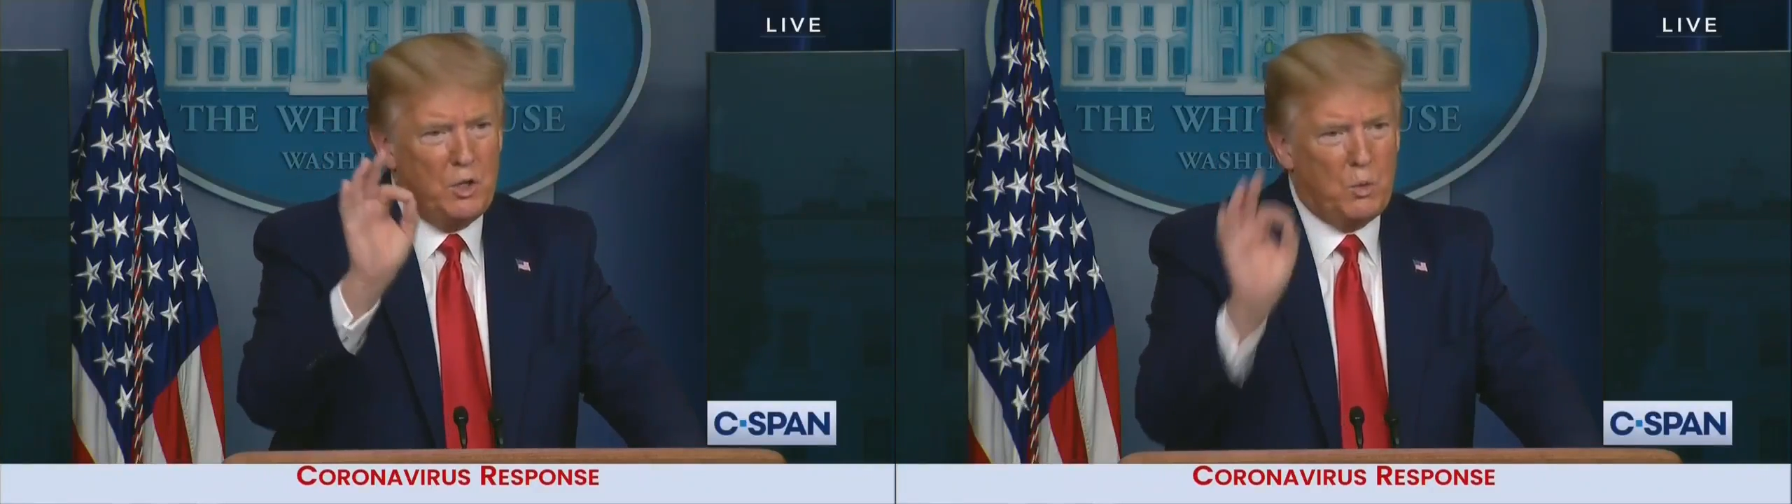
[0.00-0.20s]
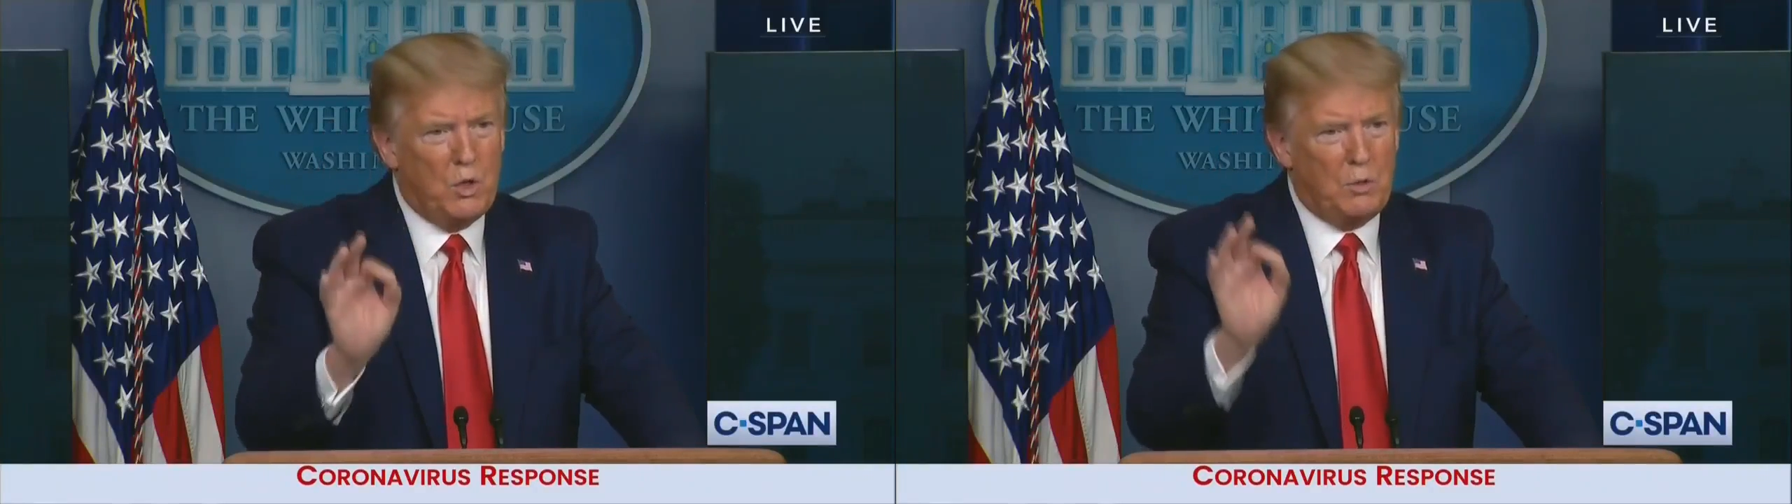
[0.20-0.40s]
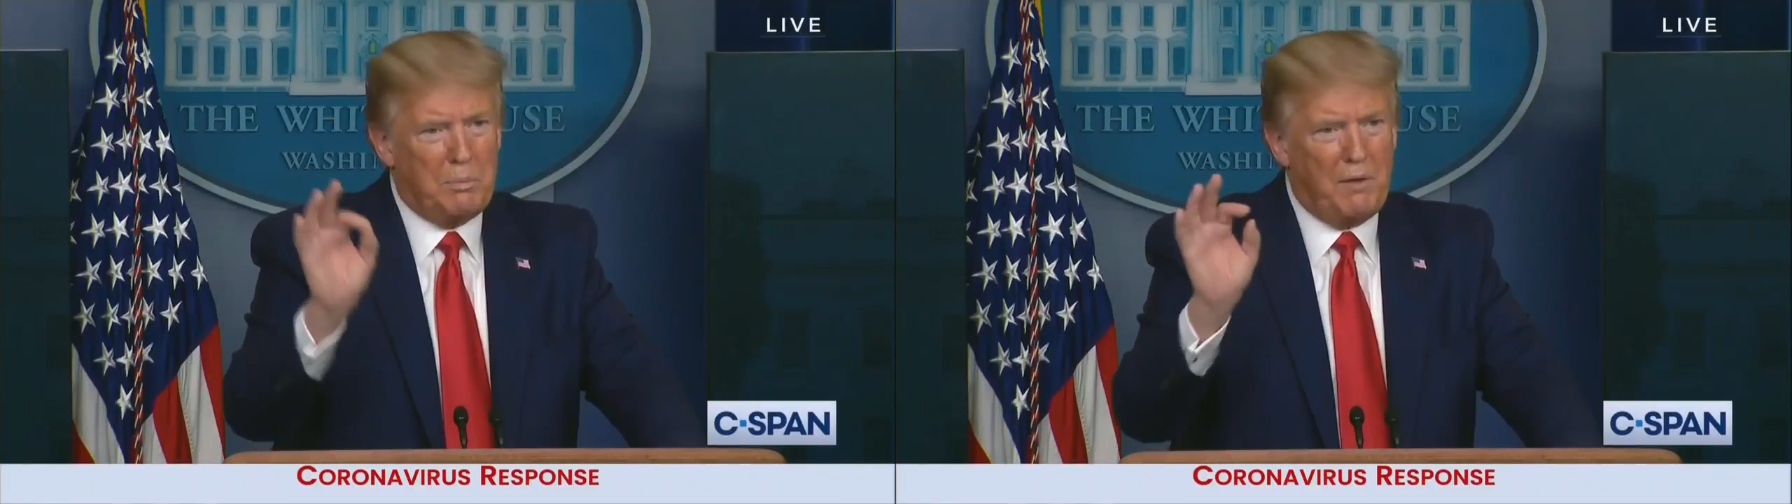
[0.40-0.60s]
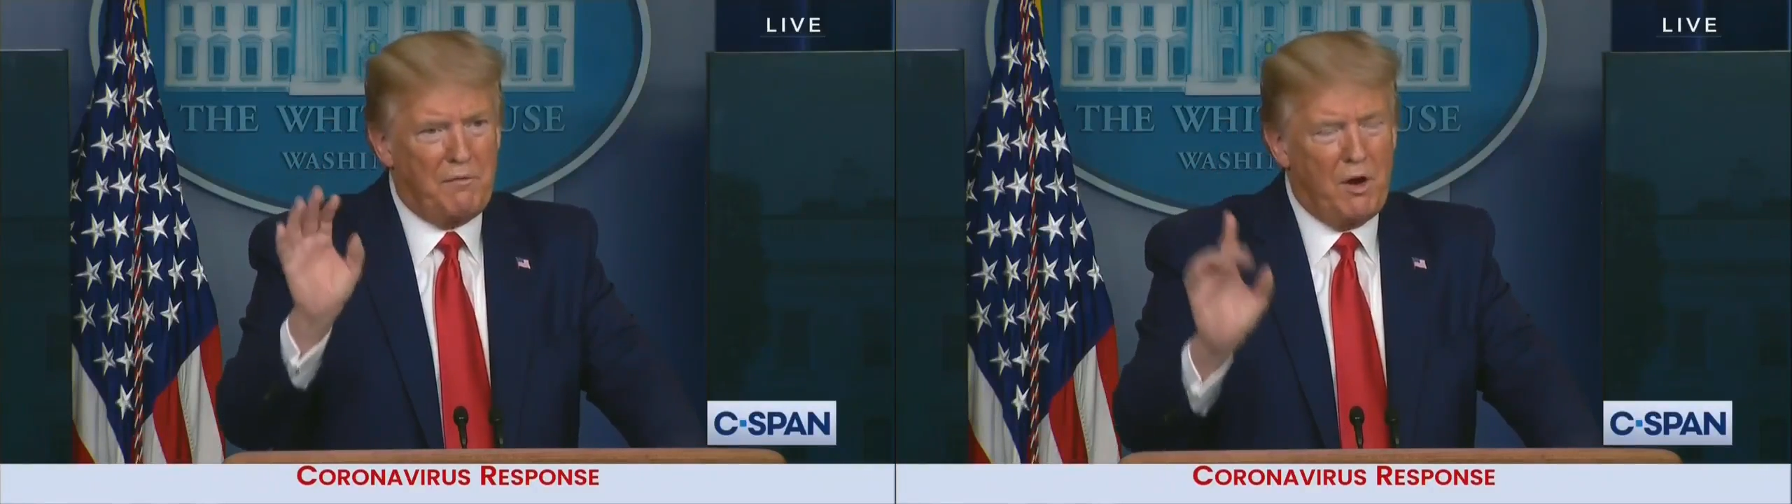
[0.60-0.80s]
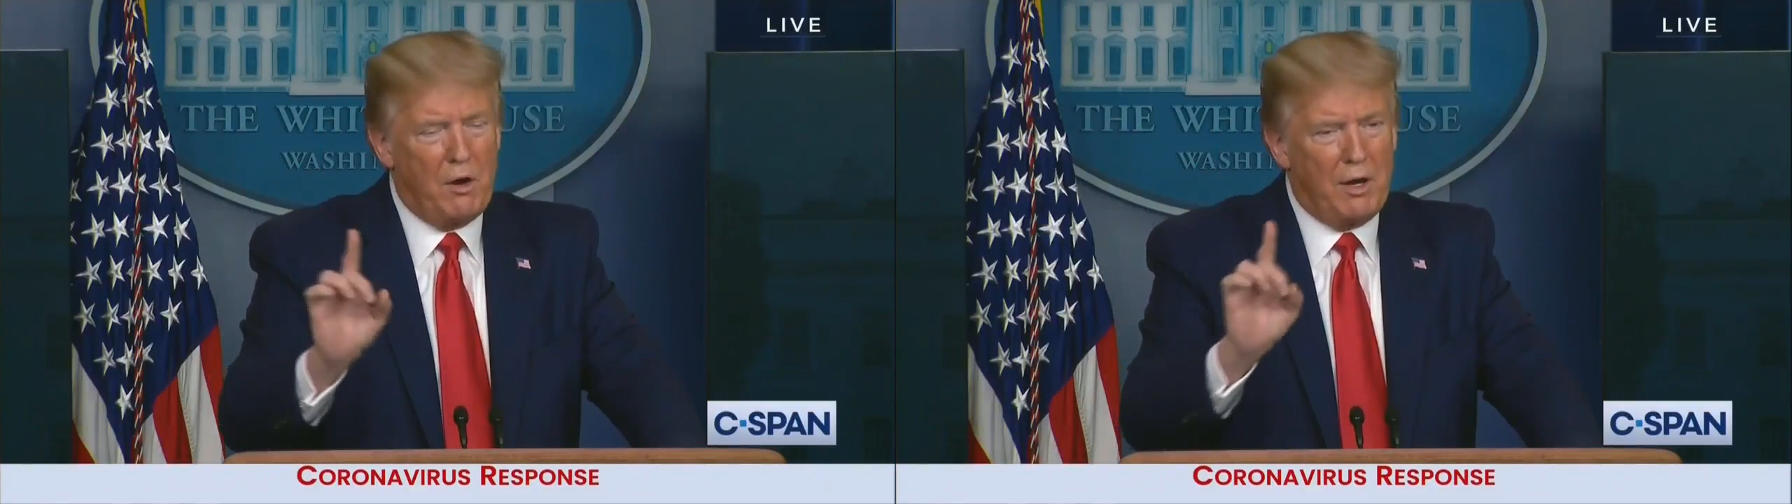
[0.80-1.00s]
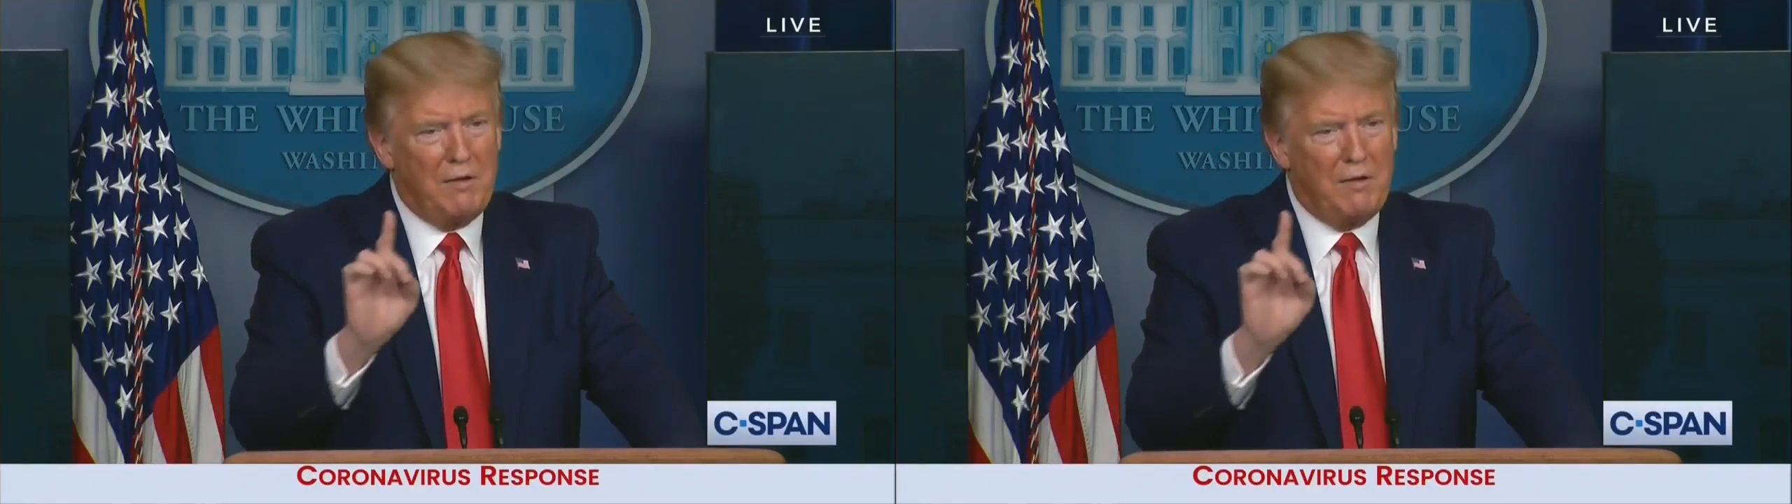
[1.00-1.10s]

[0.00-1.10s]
in the world by far.